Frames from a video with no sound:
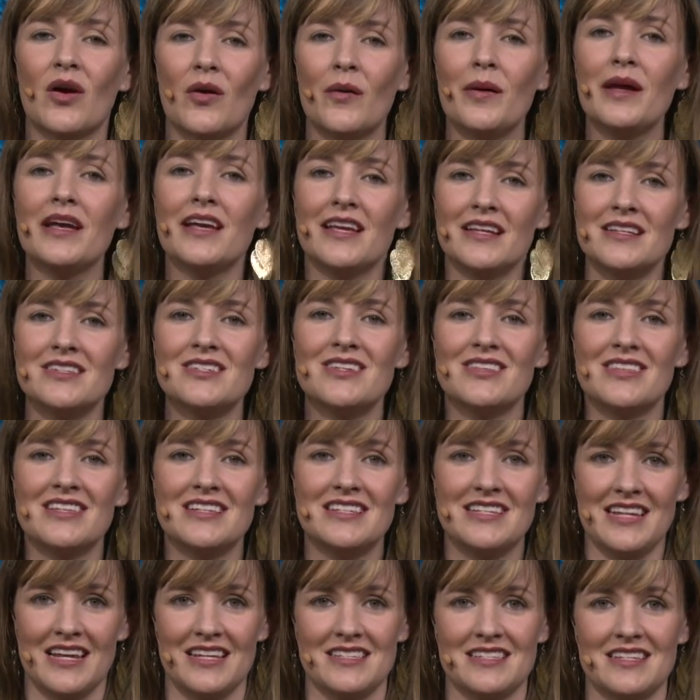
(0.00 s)
Going into
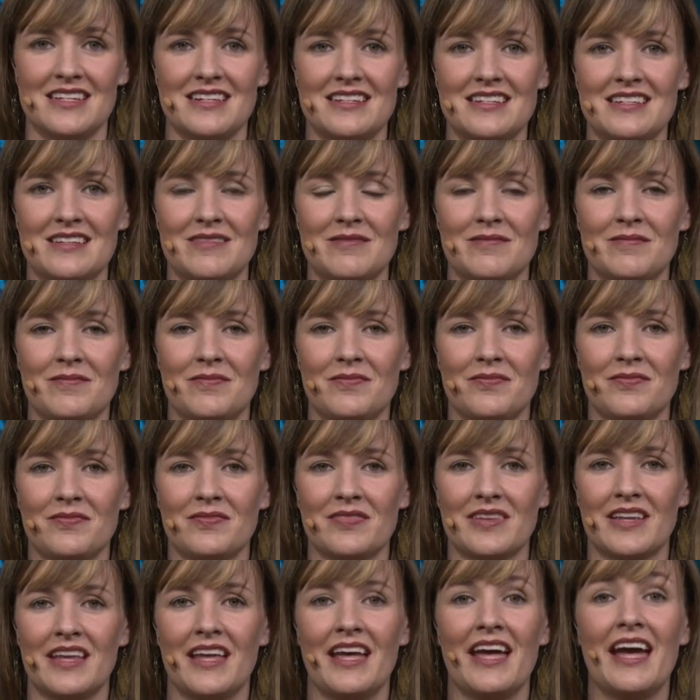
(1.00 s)
the desert
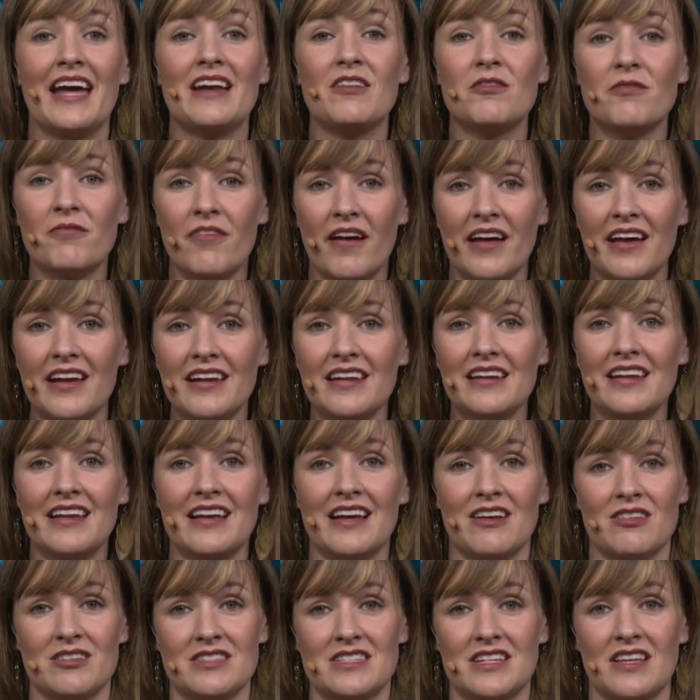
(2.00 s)
and
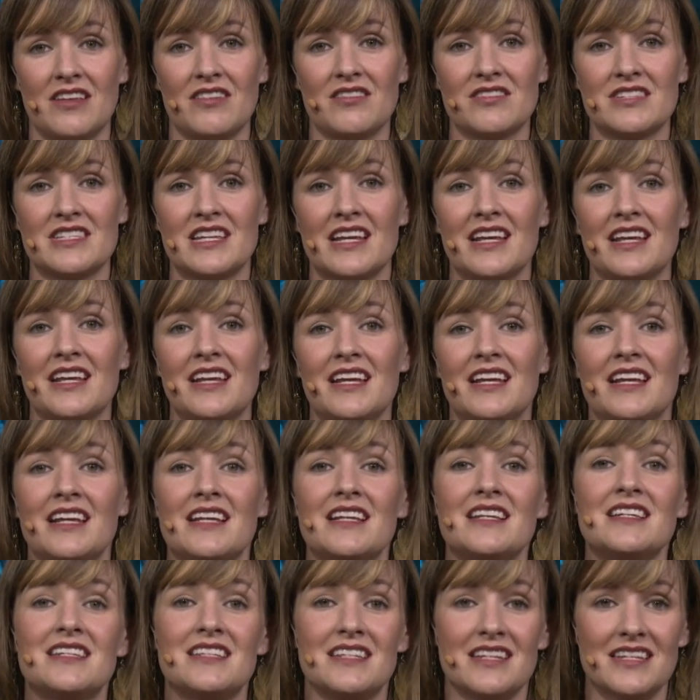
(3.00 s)
finding ourselves
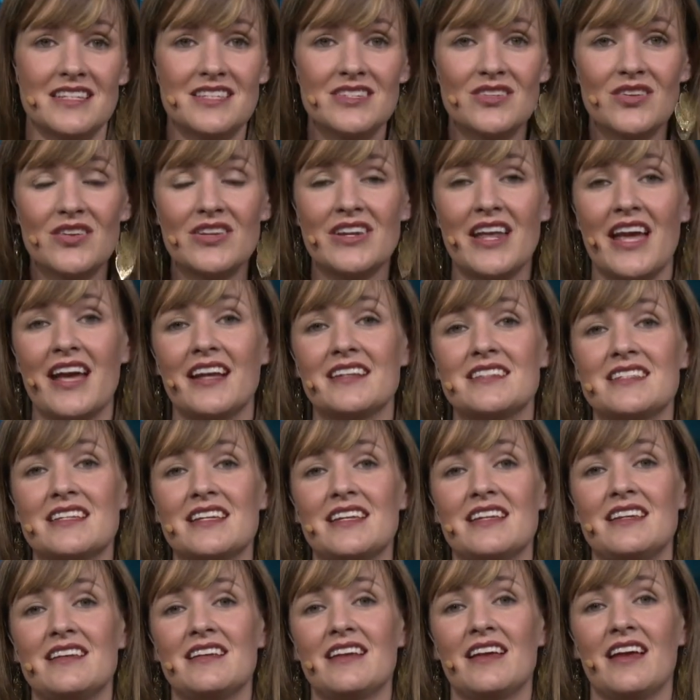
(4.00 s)

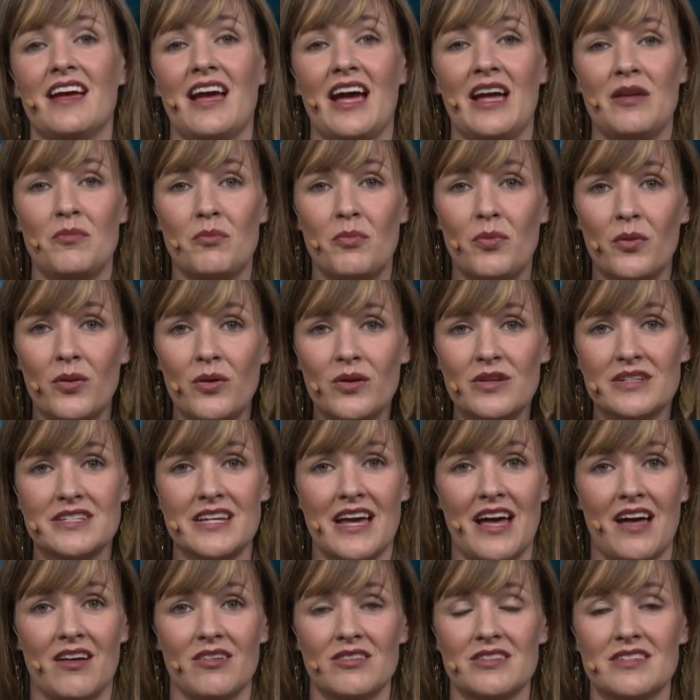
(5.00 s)
disconnected and
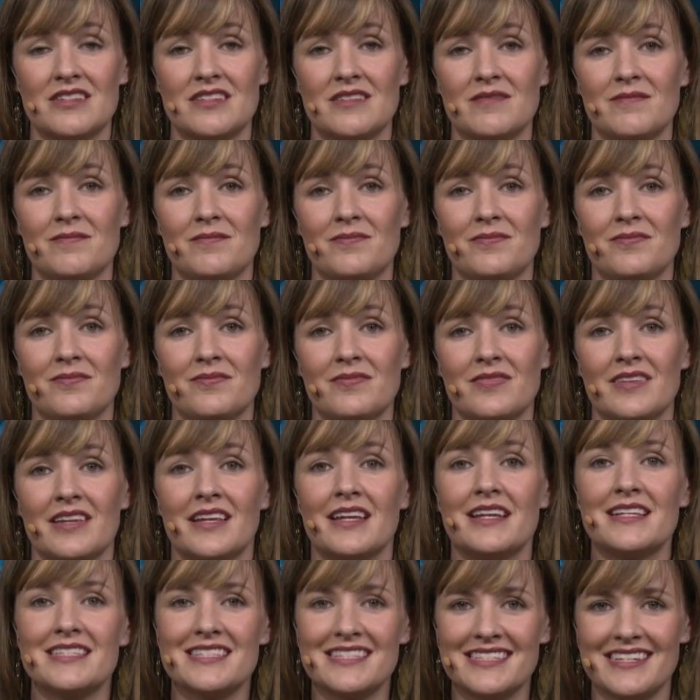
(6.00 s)
burnt out
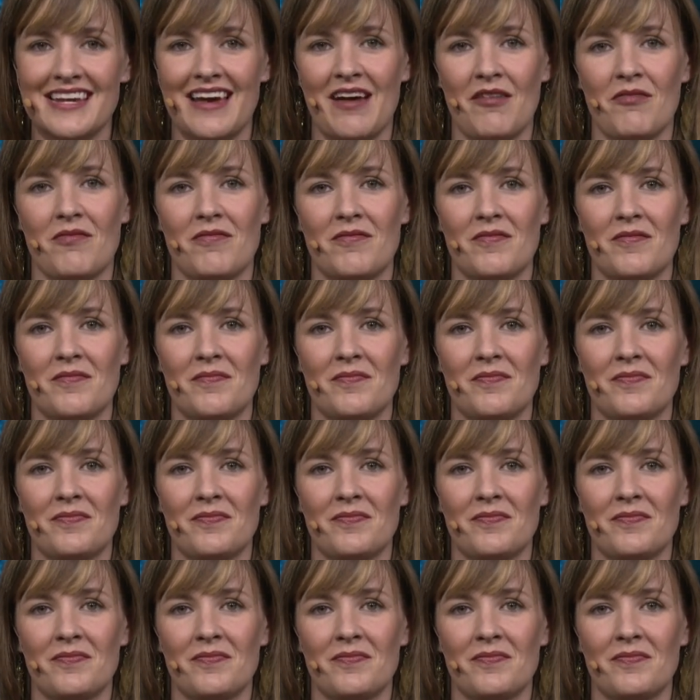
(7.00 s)
is tough.